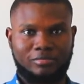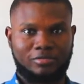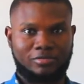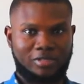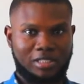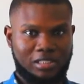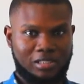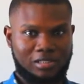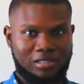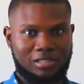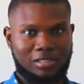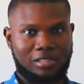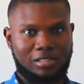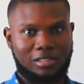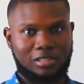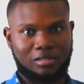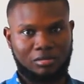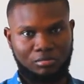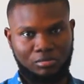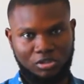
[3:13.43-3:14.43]

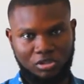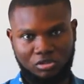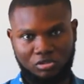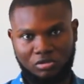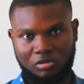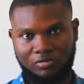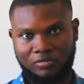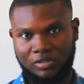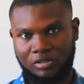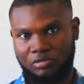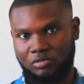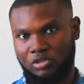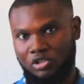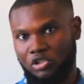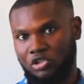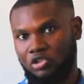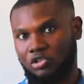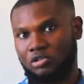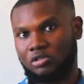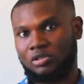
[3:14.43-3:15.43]
registered at the Ministry of
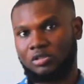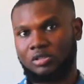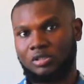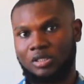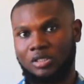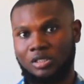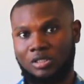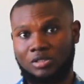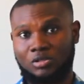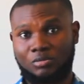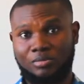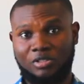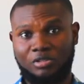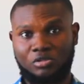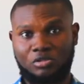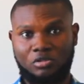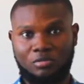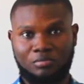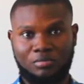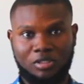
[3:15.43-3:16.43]
Education, has to
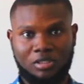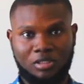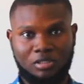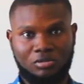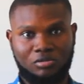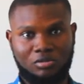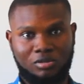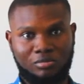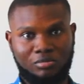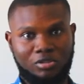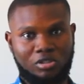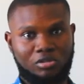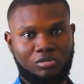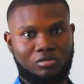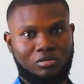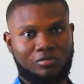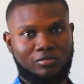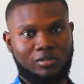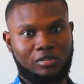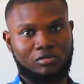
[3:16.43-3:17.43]
be submitted to the
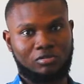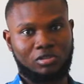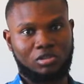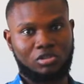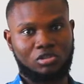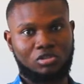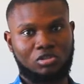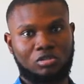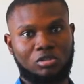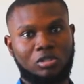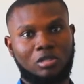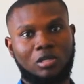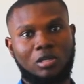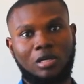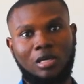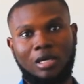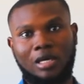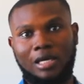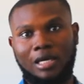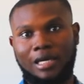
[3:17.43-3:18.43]
Ministry of Education.
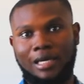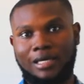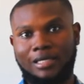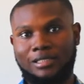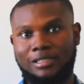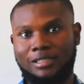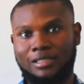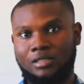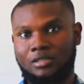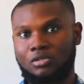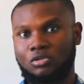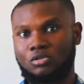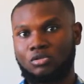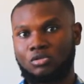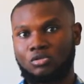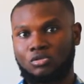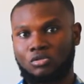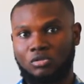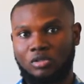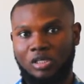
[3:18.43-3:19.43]
And it's
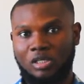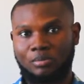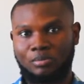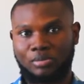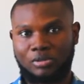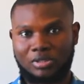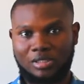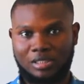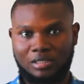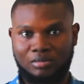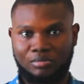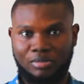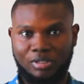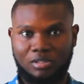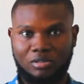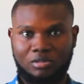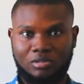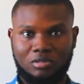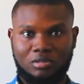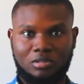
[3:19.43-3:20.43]
so important
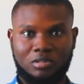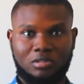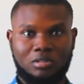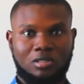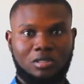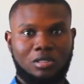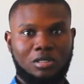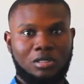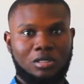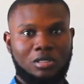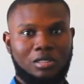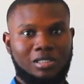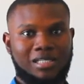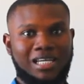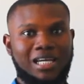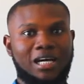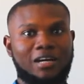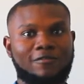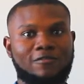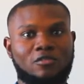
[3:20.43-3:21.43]
because
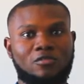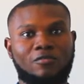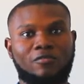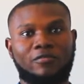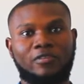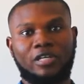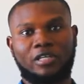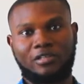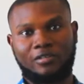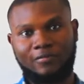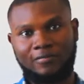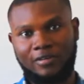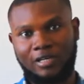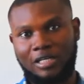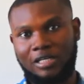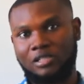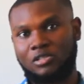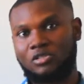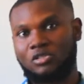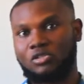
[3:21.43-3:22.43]
they have to
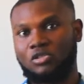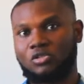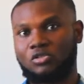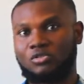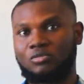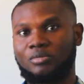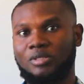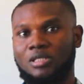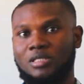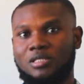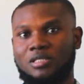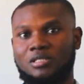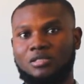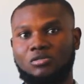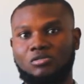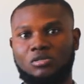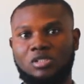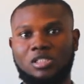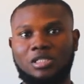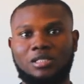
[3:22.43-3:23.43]
verify your documents
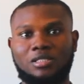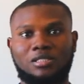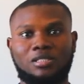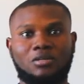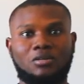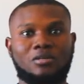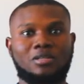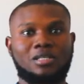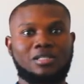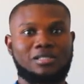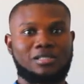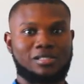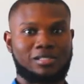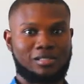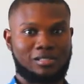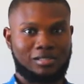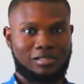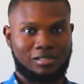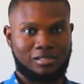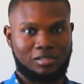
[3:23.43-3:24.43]
to check the
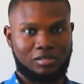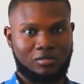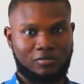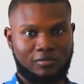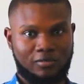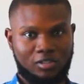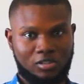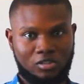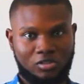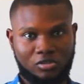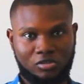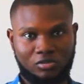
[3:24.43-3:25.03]
authenticity of the